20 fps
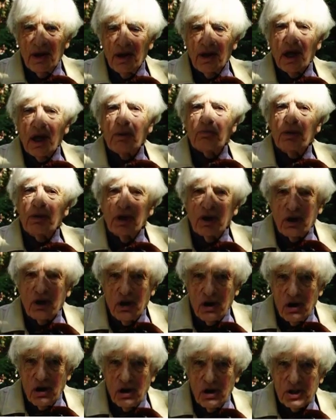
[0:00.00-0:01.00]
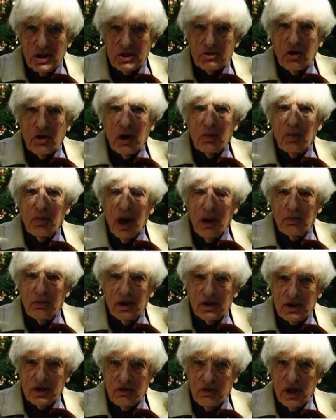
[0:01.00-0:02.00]
that because we're
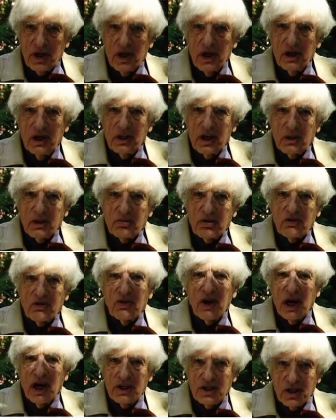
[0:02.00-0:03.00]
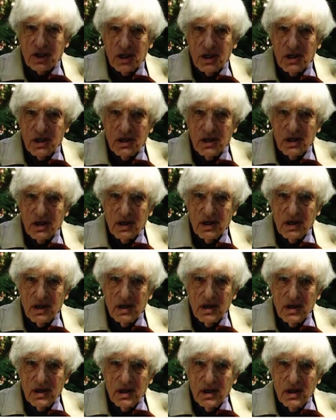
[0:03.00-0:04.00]
members of a healing profession,
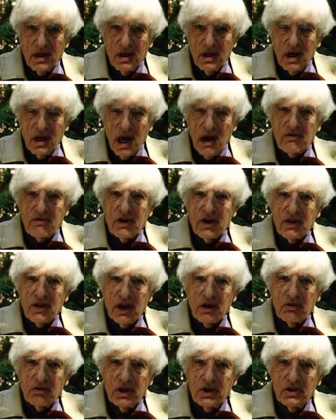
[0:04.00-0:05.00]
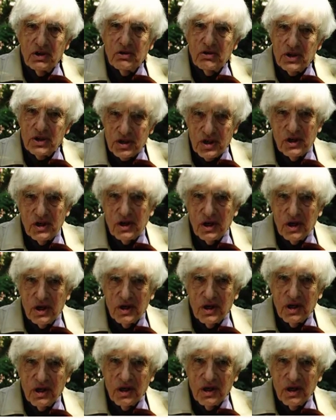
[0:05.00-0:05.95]
everything we do is good.